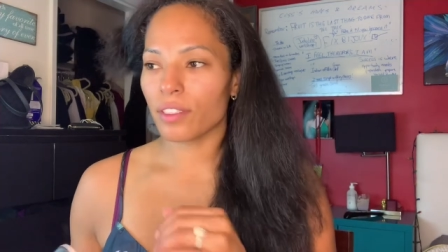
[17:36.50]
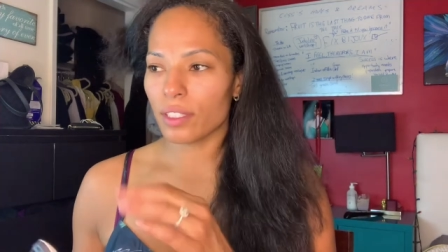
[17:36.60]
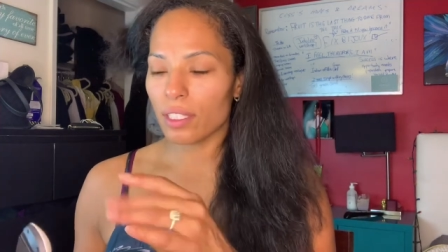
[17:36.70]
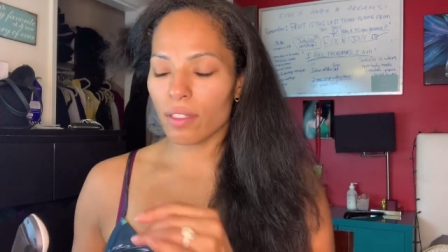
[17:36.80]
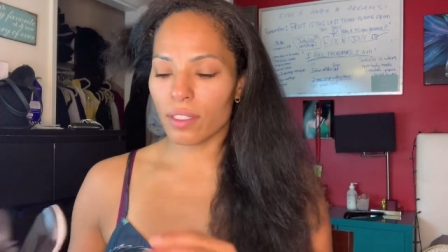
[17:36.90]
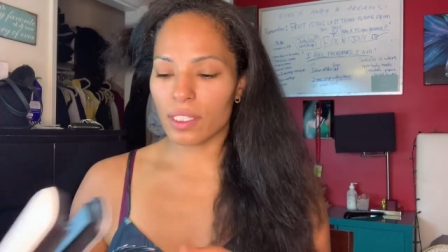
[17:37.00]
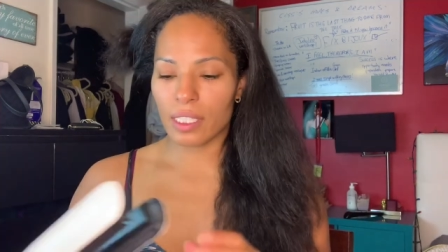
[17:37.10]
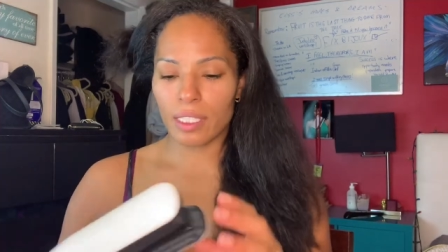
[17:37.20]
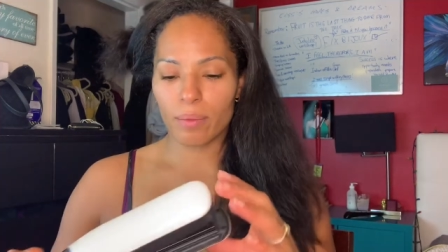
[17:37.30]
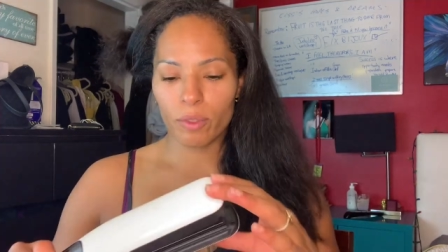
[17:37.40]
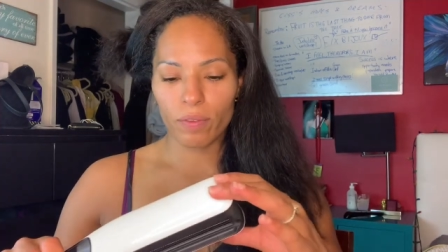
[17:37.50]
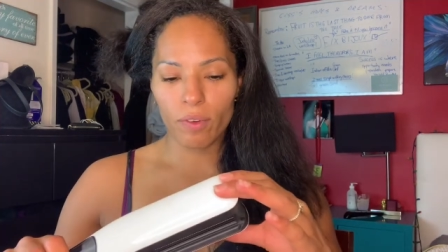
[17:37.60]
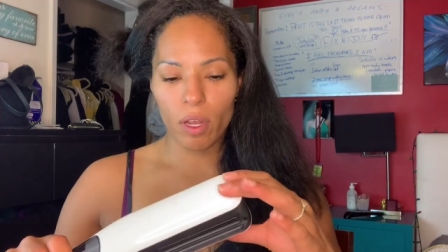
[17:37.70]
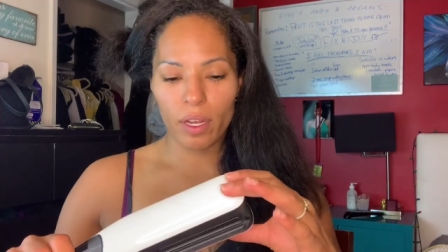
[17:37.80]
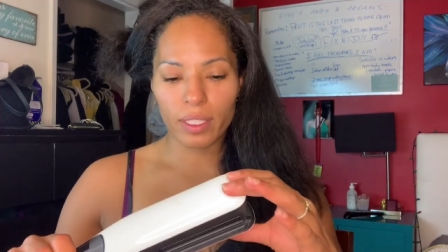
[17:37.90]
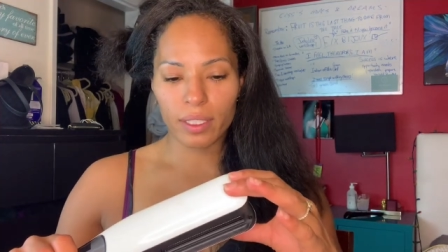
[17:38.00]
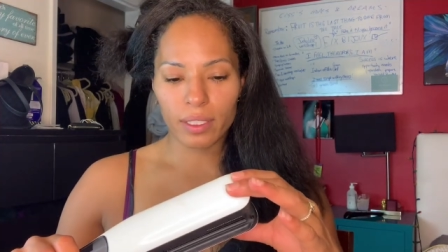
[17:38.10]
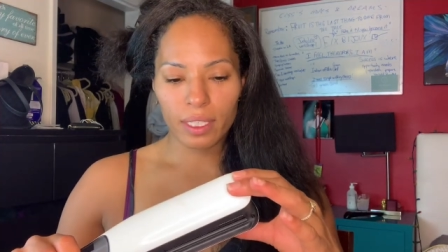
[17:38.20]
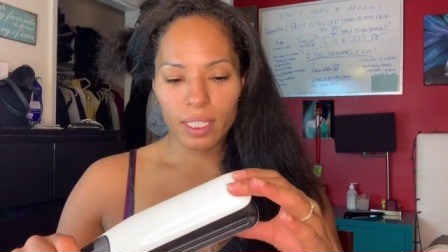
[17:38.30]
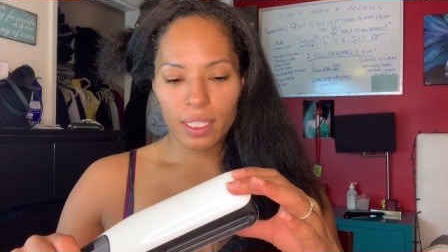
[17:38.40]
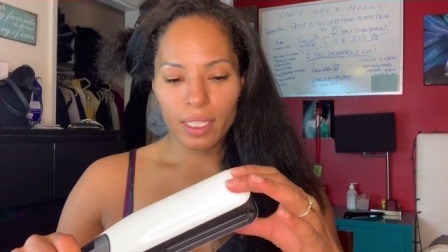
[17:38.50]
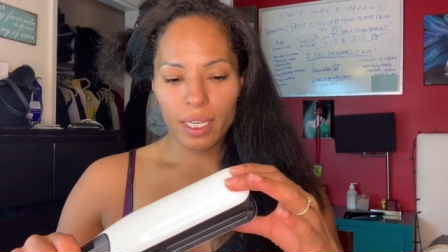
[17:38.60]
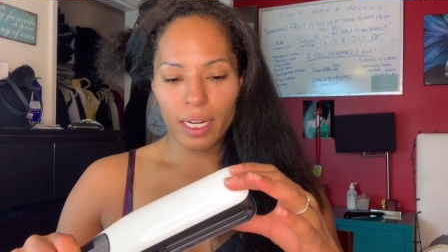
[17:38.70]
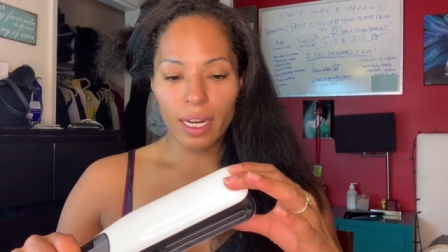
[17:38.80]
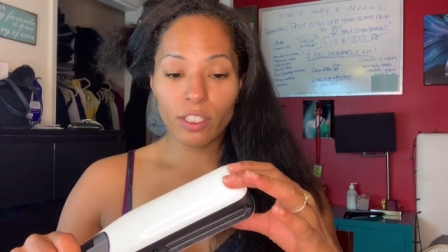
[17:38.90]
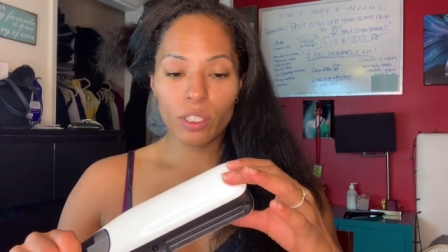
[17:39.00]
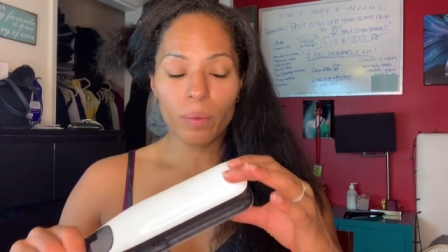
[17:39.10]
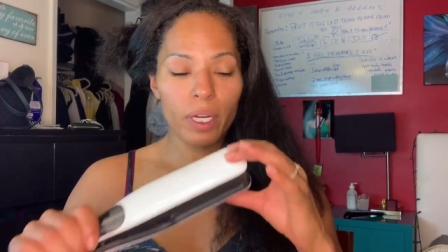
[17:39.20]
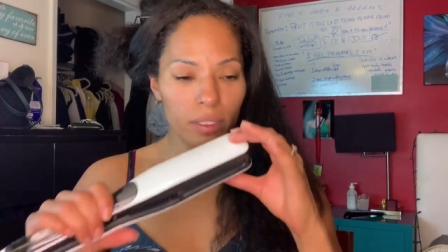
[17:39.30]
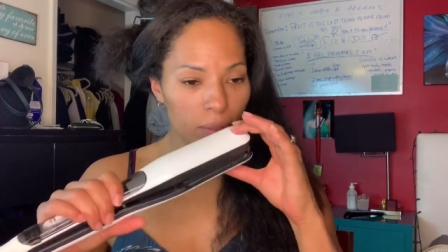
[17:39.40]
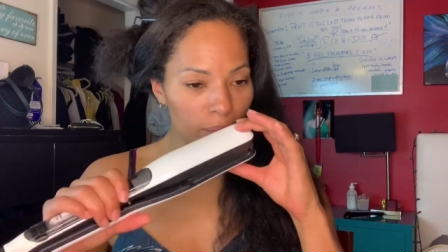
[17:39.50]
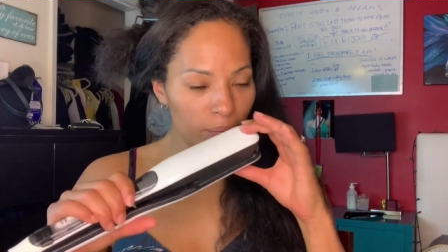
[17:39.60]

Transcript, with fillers: you see the steam or fog? And it actually worked.